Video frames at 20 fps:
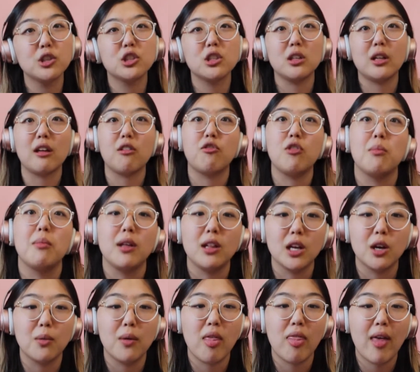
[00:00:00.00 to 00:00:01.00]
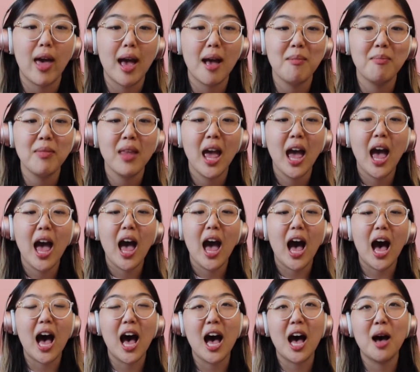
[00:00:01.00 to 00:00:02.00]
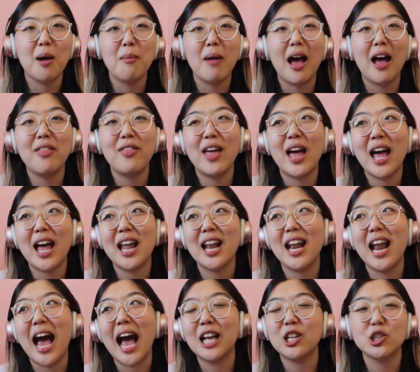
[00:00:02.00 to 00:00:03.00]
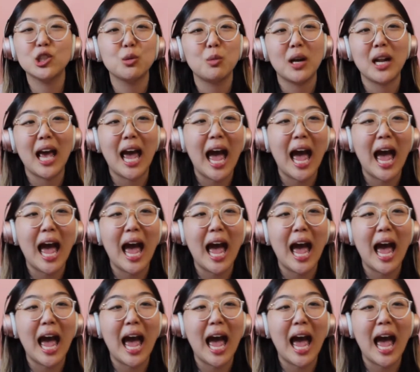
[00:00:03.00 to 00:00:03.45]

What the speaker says: so you're familiar with them. And then I just want to